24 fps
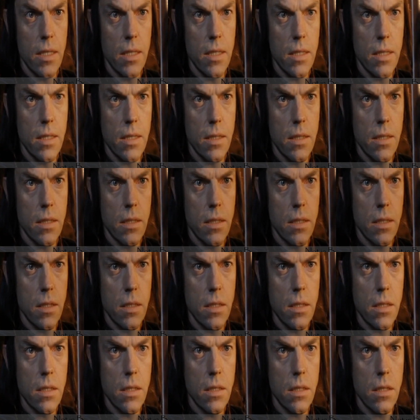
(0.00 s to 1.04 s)
from
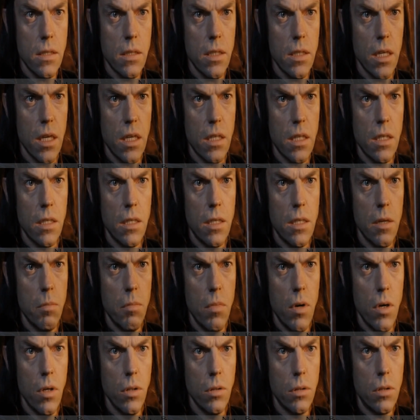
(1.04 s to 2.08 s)
Elrond and Arwen
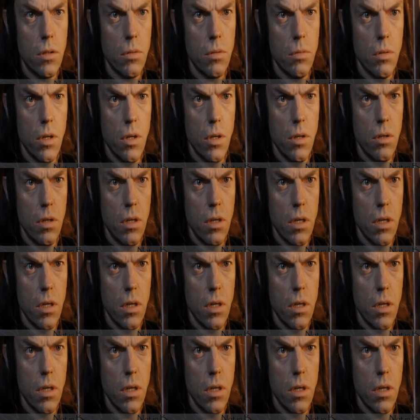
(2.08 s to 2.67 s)
in the